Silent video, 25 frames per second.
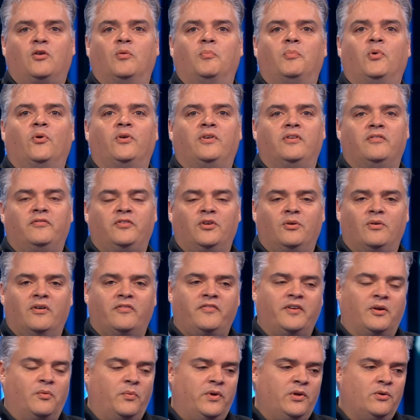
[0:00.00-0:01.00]
point of view, I
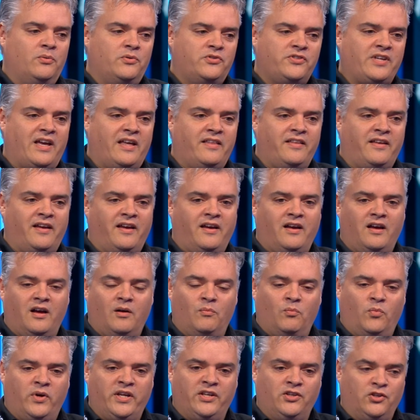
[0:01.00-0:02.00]
think we all sat there and
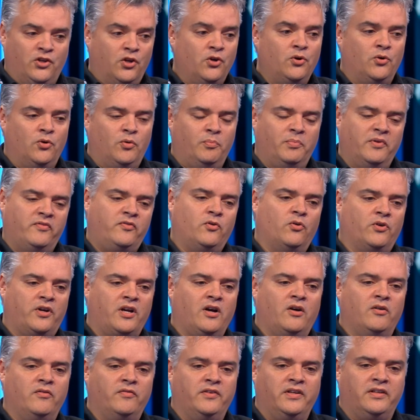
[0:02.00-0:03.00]
we knew before
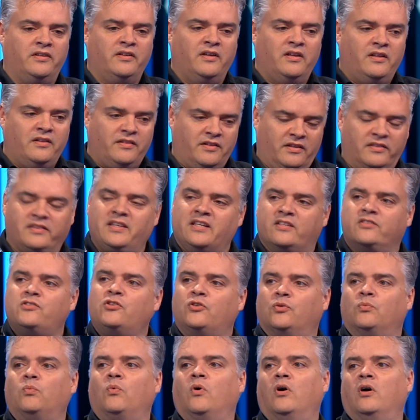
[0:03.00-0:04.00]
COVID that this
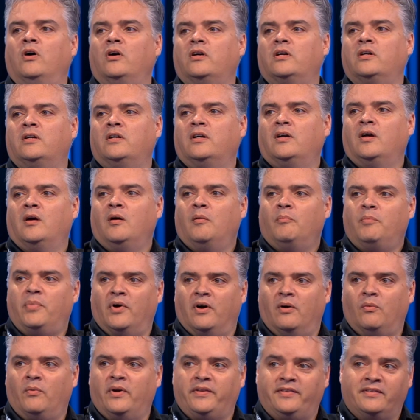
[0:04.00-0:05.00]
could work.
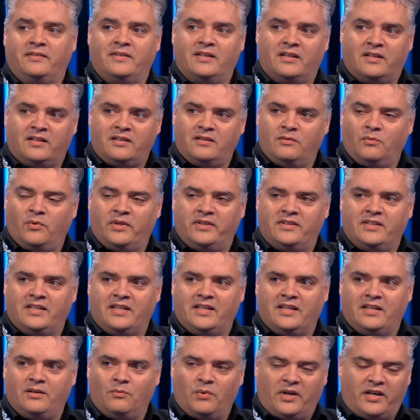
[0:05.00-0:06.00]
But when
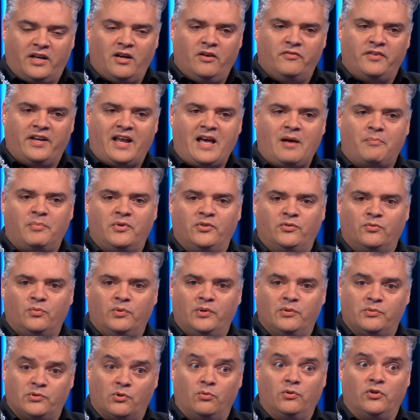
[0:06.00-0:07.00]
COVID happened, we
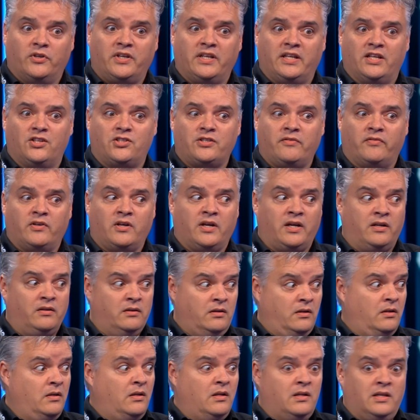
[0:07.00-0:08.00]
was all looking at each other going,
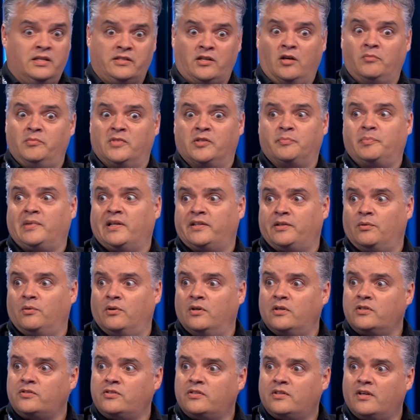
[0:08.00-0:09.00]
let's hope this bloody
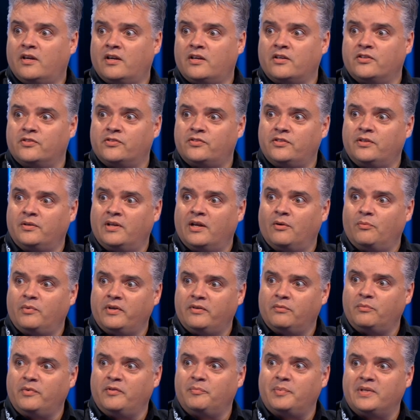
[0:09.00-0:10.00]
works, because you know
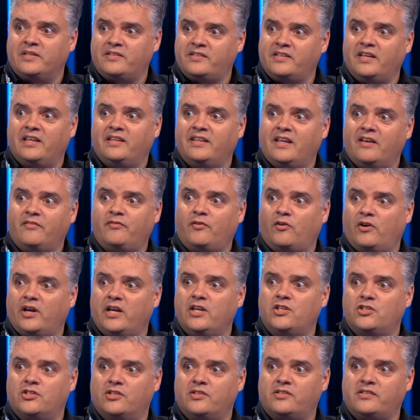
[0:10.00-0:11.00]
we've been sitting there for
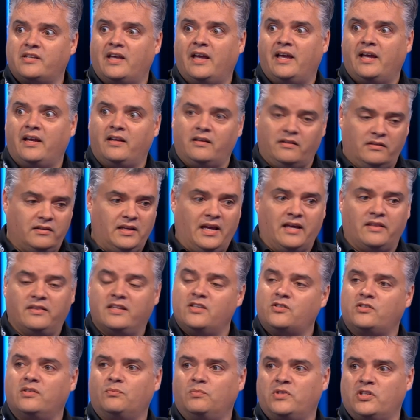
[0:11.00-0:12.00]
ages saying, yeah,
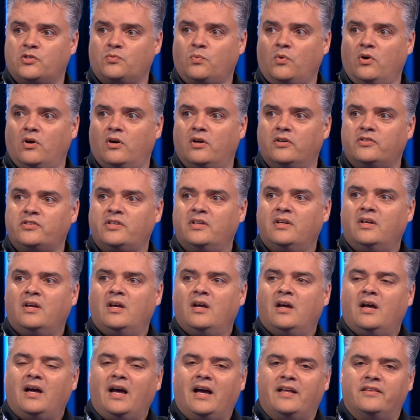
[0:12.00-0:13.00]
this works.
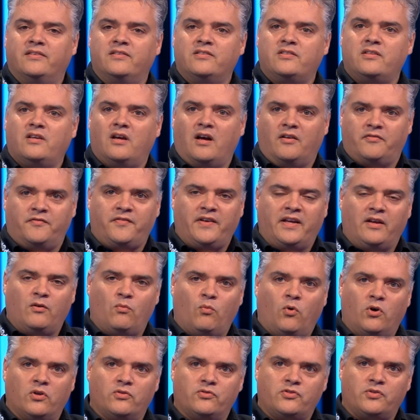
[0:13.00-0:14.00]
And I think
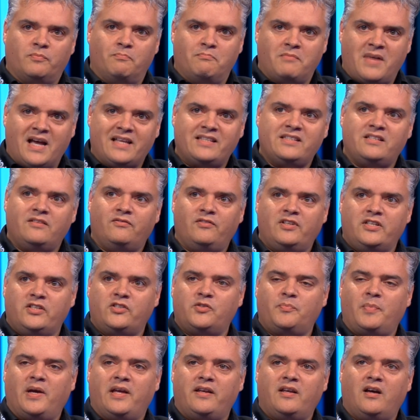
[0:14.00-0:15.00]
what's massively
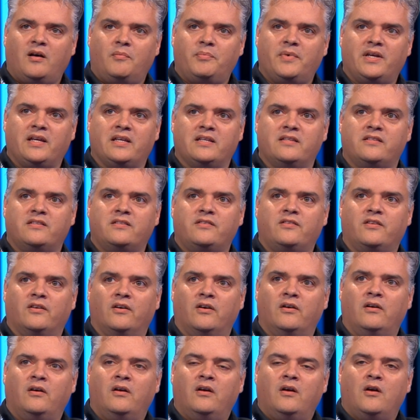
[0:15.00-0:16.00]
sped up is
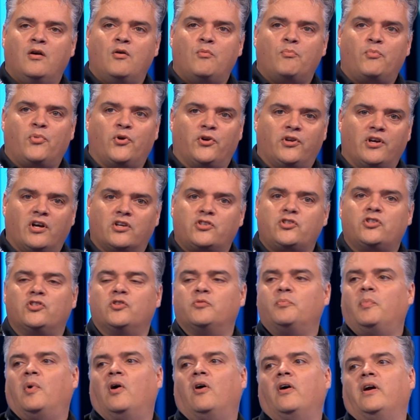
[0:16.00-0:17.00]
that production's
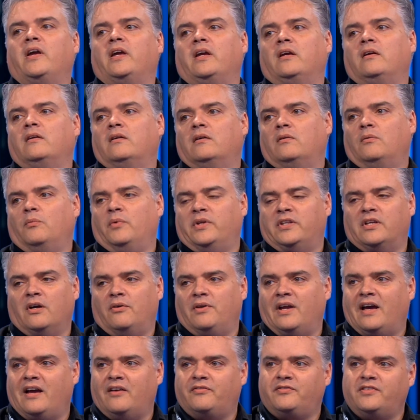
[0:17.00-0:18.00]
buying. We don't
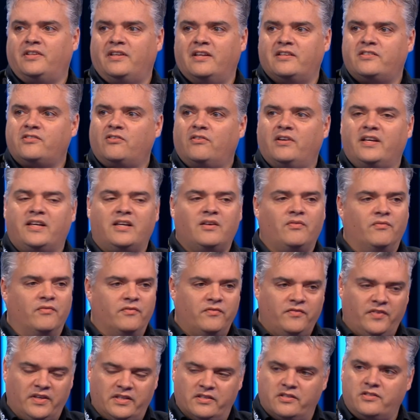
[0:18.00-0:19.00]
have to necessarily
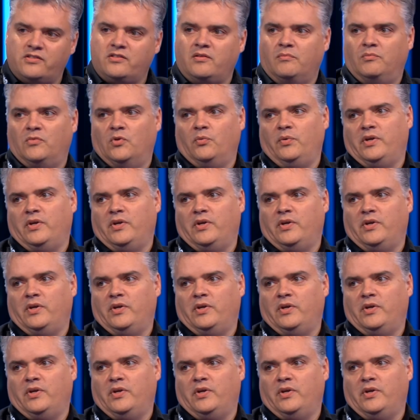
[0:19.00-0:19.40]
convince them that we